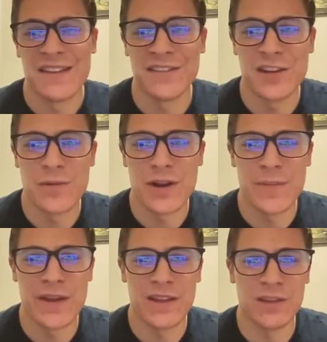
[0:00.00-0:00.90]
So you want
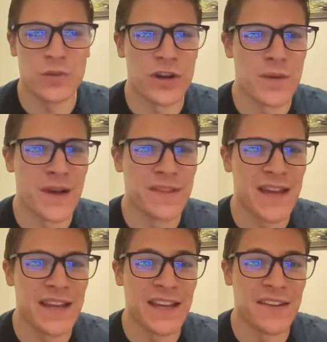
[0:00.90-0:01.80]
to be a little wary about
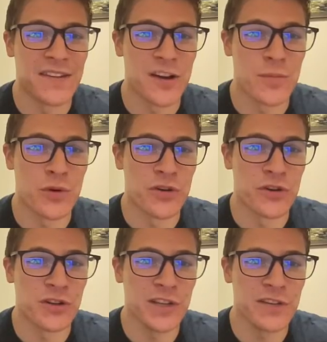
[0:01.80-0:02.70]
that. He gets his airport
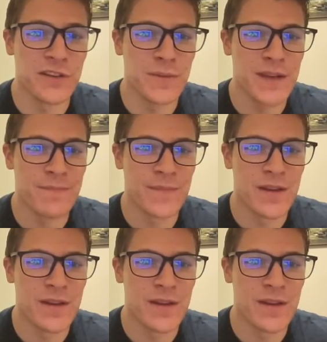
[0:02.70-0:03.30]
earlier than me,